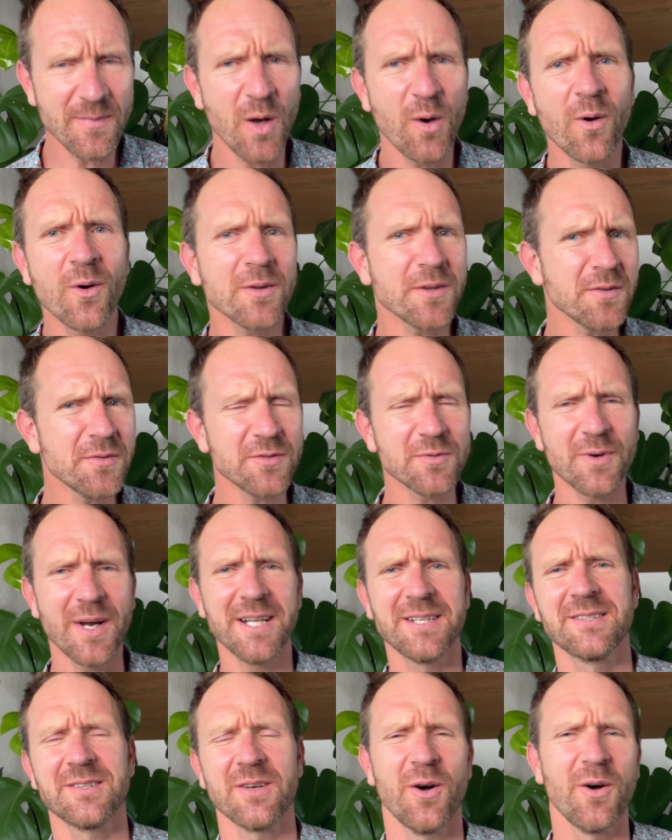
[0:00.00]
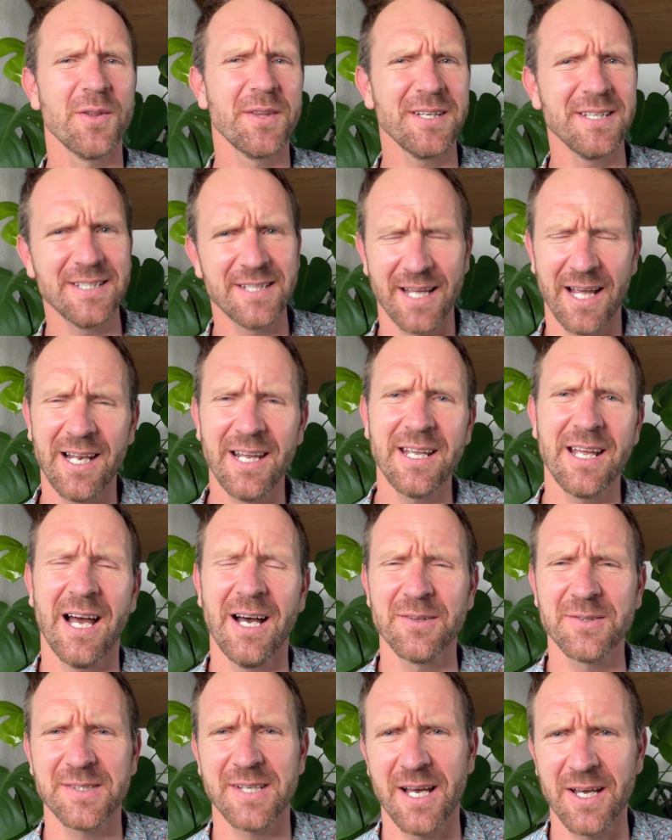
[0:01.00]
All the threats, all the yelling
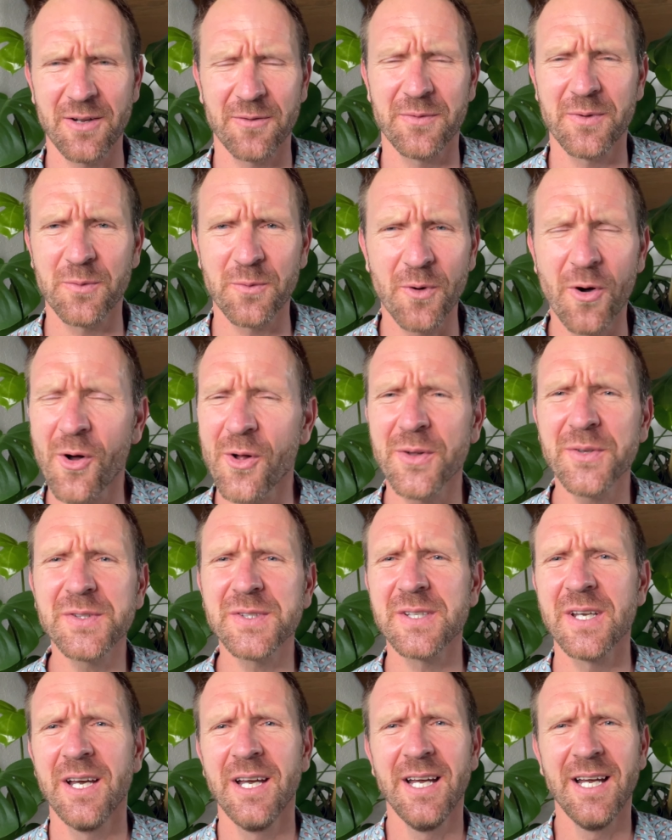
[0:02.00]
outside of the walls,